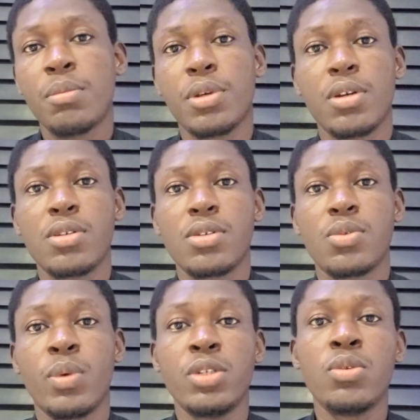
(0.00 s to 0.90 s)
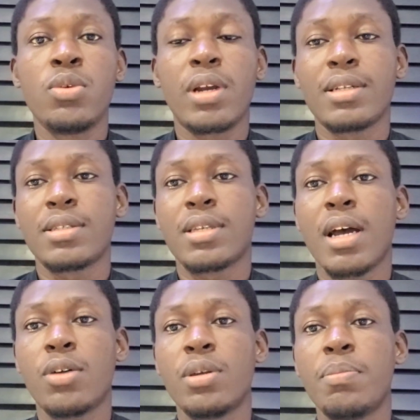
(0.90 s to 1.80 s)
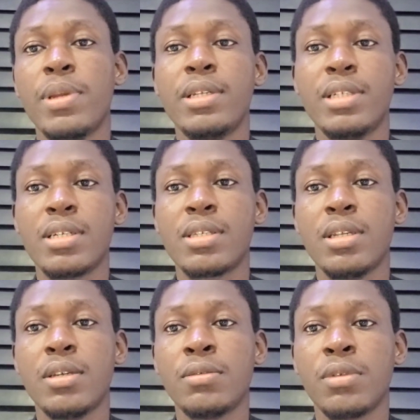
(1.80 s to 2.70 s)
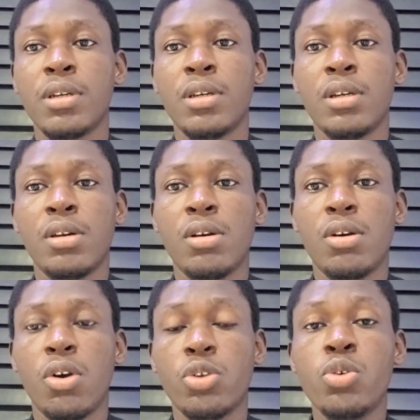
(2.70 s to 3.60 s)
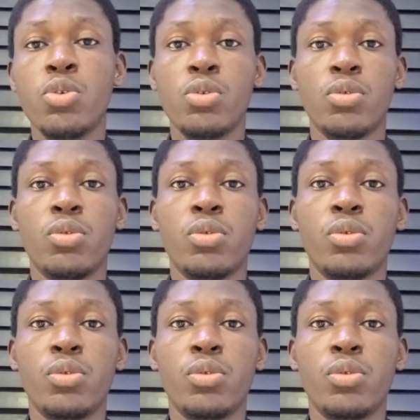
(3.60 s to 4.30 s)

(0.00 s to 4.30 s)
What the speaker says: Because when you look at how they played yesterday, although